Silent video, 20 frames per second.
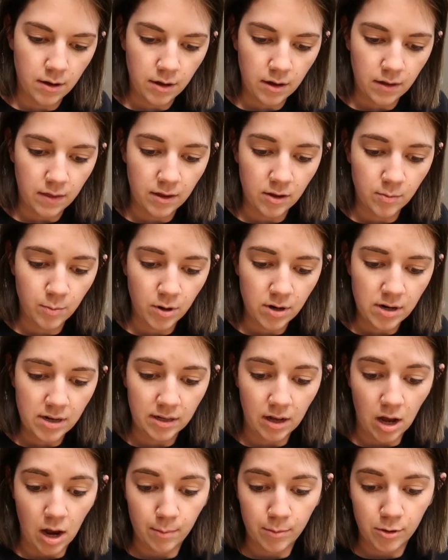This part is
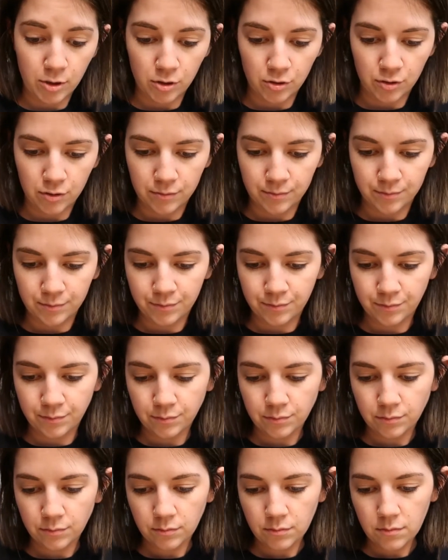optional.
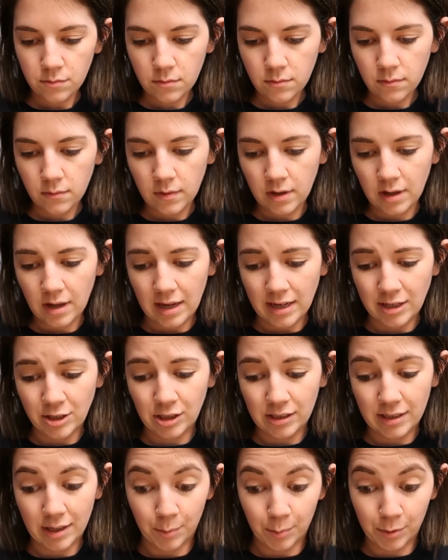It
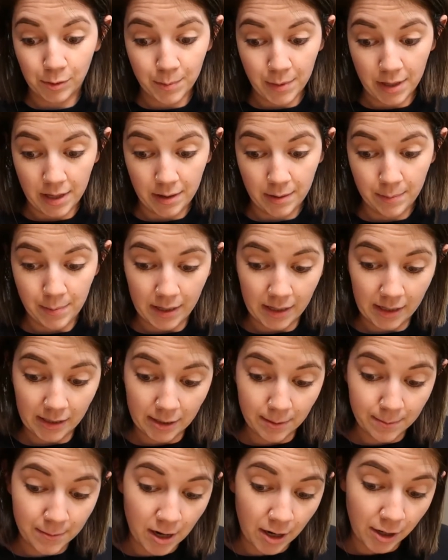just helps me because
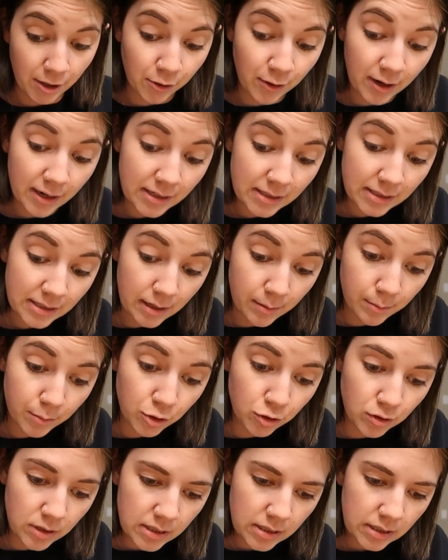I'm not a great
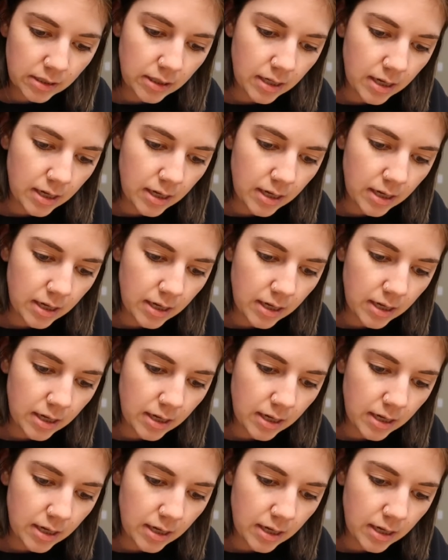seamstress.